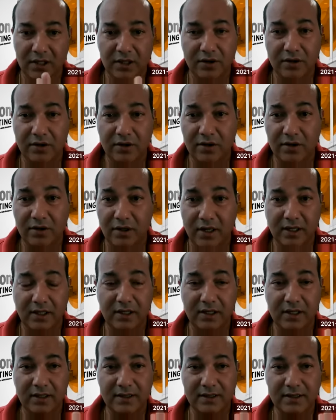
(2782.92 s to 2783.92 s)
You're not
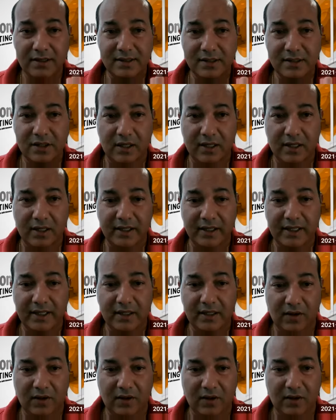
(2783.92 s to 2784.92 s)
going to target
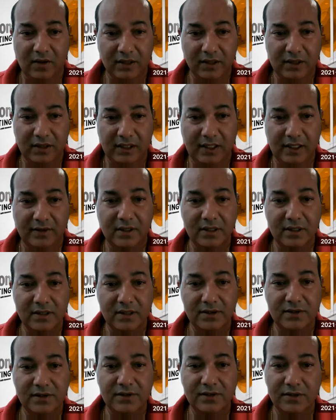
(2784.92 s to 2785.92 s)
all the keywords.
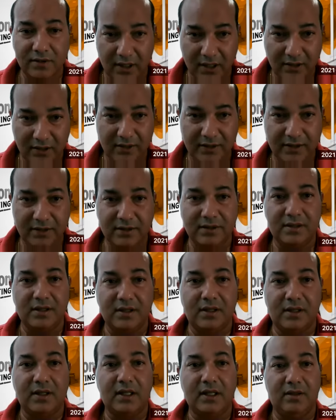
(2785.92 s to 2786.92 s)
You are going to
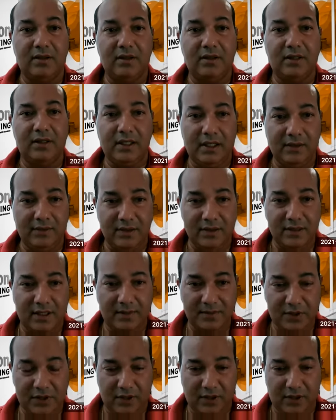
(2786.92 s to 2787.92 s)
target all the keywords,
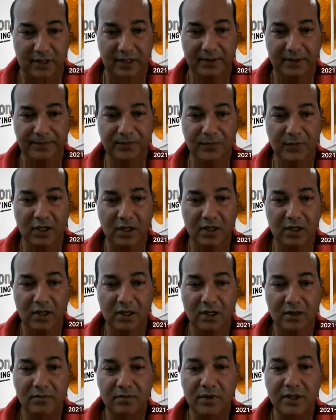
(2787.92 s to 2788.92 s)
I'm sorry,
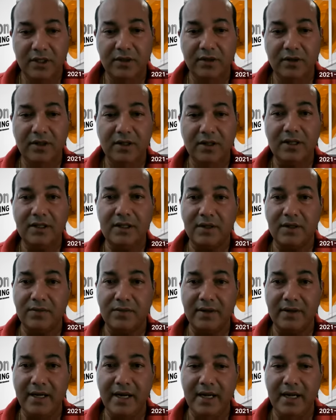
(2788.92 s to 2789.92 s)
but you're going to
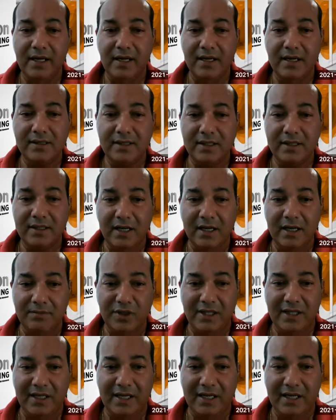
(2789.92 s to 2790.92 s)
create a
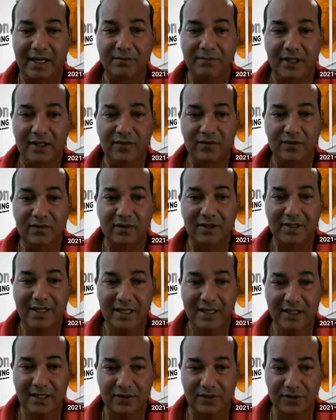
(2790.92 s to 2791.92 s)
separate campaign for
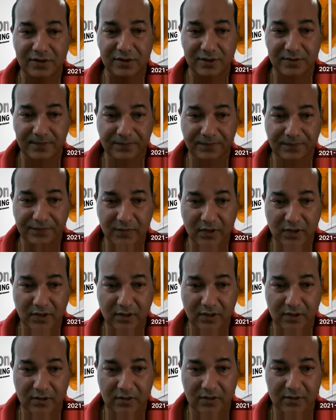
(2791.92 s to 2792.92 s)
each.
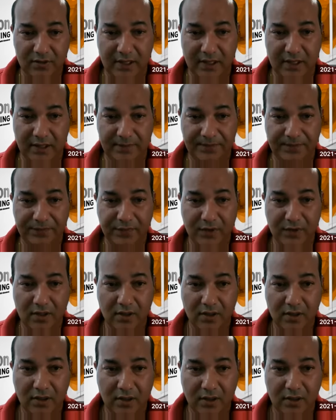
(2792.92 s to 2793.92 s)
Okay.
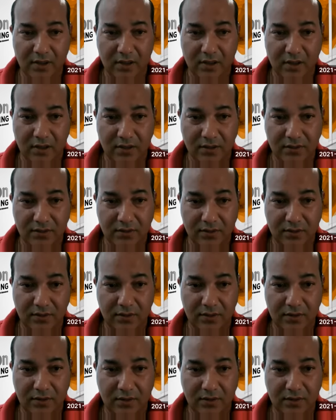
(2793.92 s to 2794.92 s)

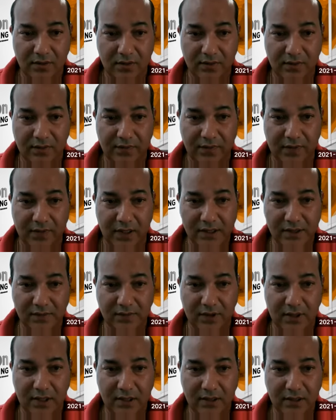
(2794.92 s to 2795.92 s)
So first
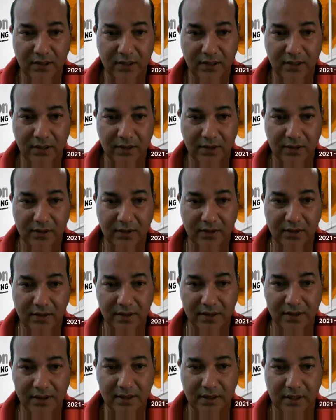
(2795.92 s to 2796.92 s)
one, you're going
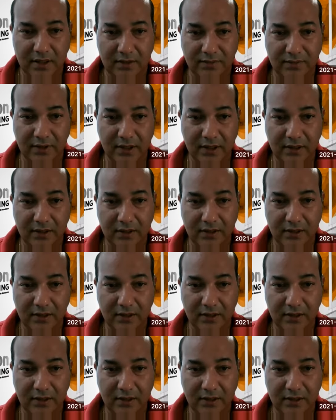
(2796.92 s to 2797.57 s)
to start with